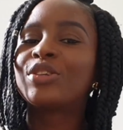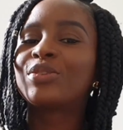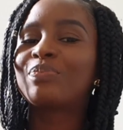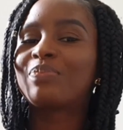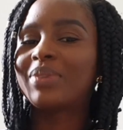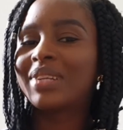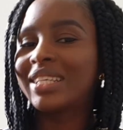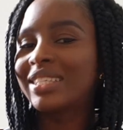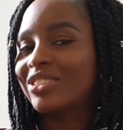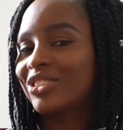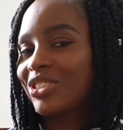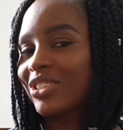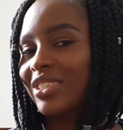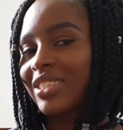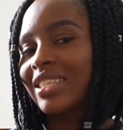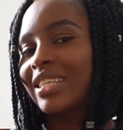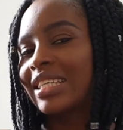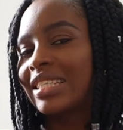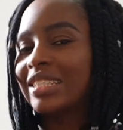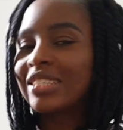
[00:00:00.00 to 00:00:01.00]
Please
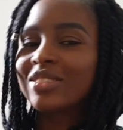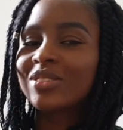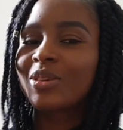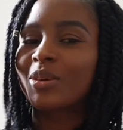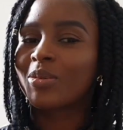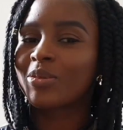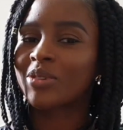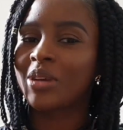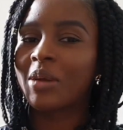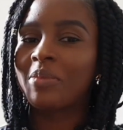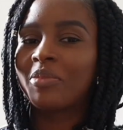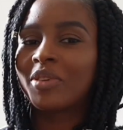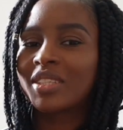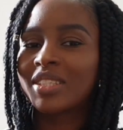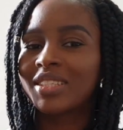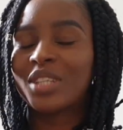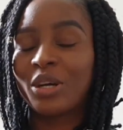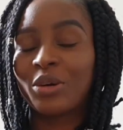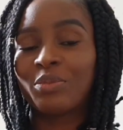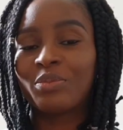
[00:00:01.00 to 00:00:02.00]
just hit the subscribe
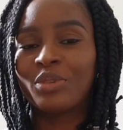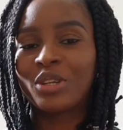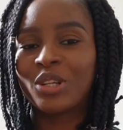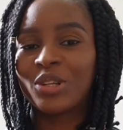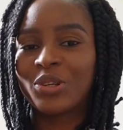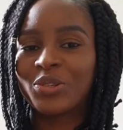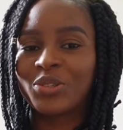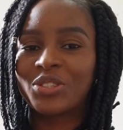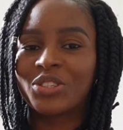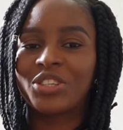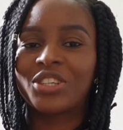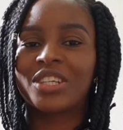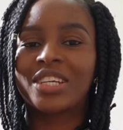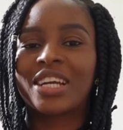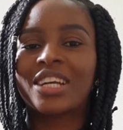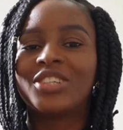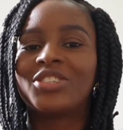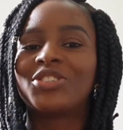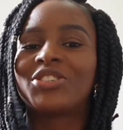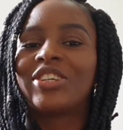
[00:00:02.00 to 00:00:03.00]
button down below so you
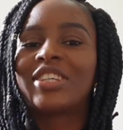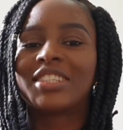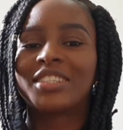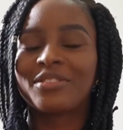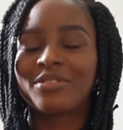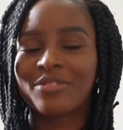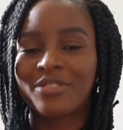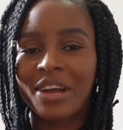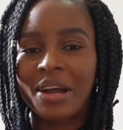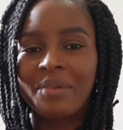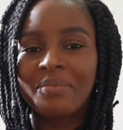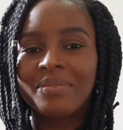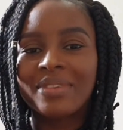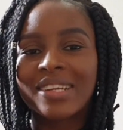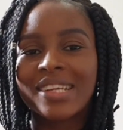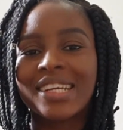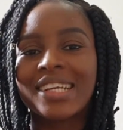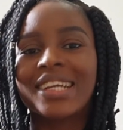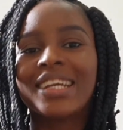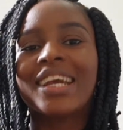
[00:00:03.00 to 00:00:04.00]
can join the
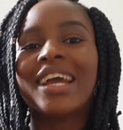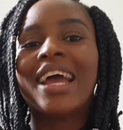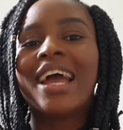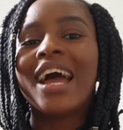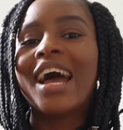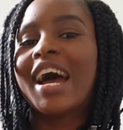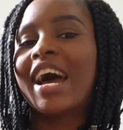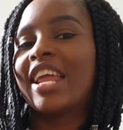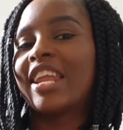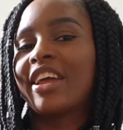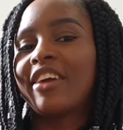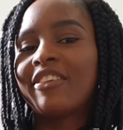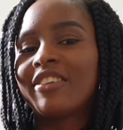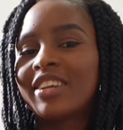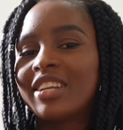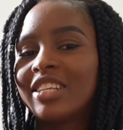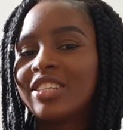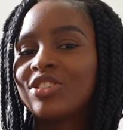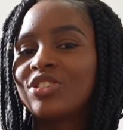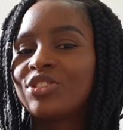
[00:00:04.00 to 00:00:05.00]
family. And I
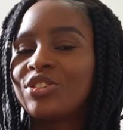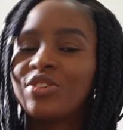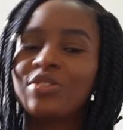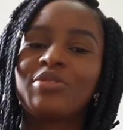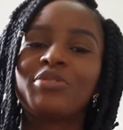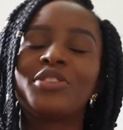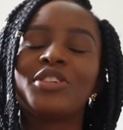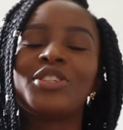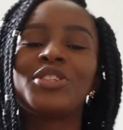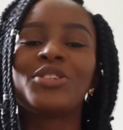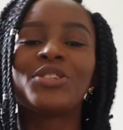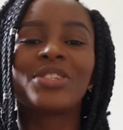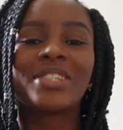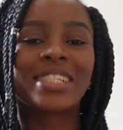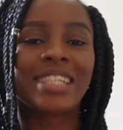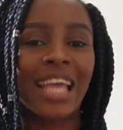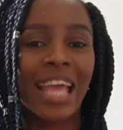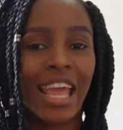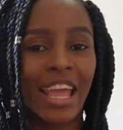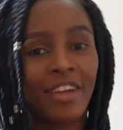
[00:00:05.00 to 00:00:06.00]
release new
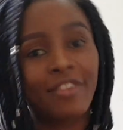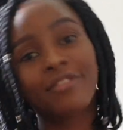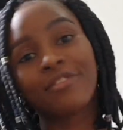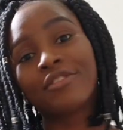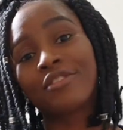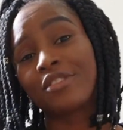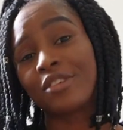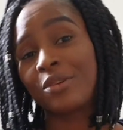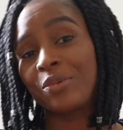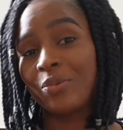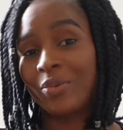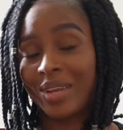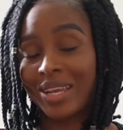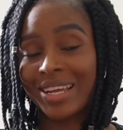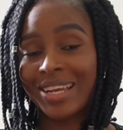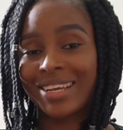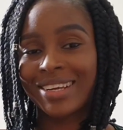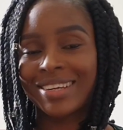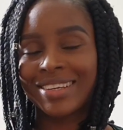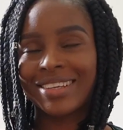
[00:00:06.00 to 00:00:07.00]
videos every
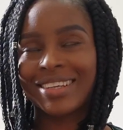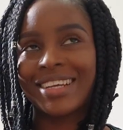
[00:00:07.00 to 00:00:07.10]
week,